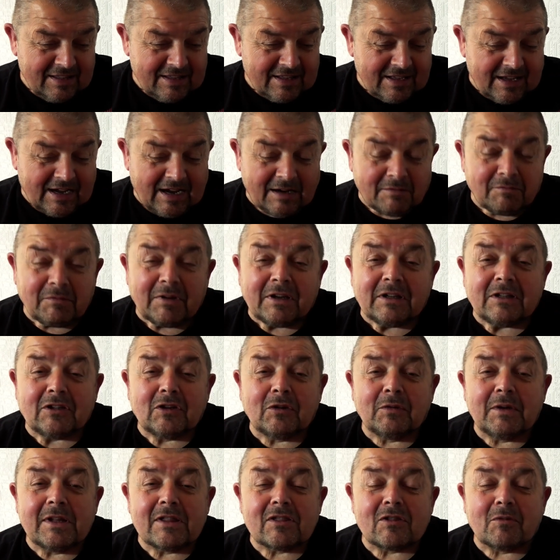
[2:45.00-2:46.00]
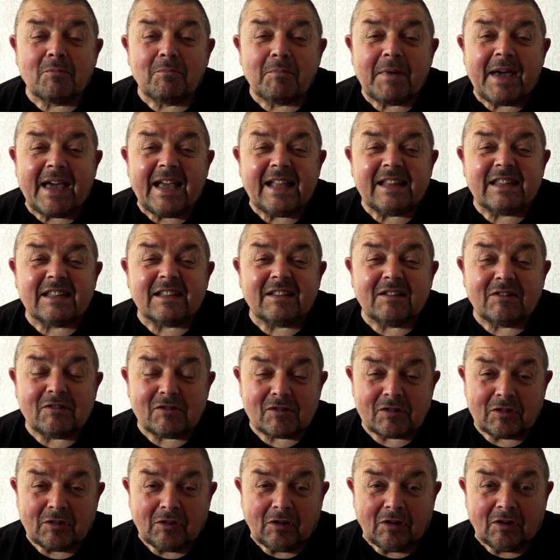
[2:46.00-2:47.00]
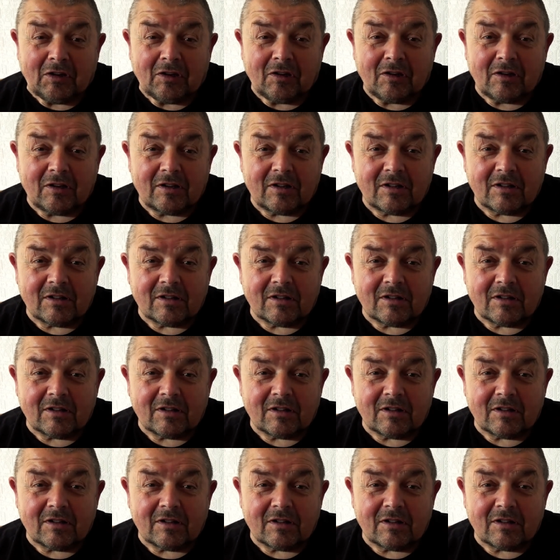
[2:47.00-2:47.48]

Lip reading: And we're doing some maintenance there.